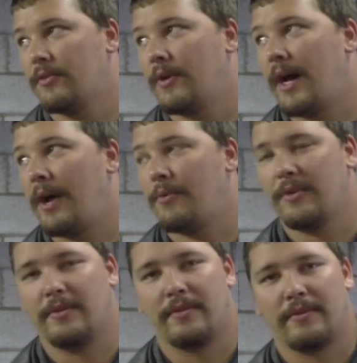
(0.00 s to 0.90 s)
I
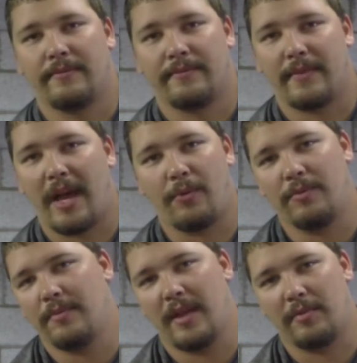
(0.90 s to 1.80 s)

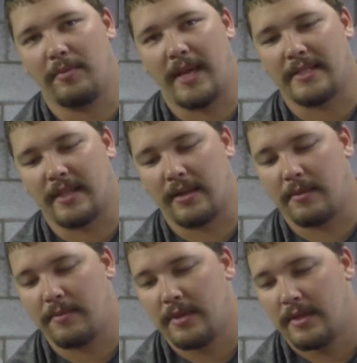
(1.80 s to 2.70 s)
wouldn't be able to pass that up.
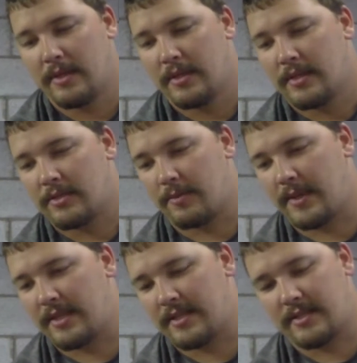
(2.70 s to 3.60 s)
So I
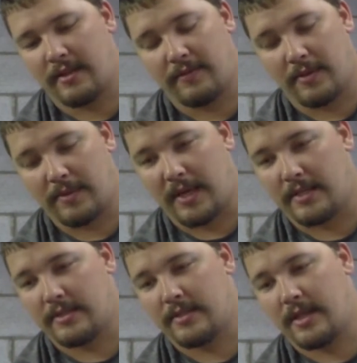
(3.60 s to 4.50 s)
picked this stuff up,
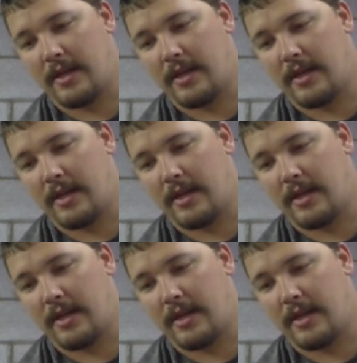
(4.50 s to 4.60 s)
guys,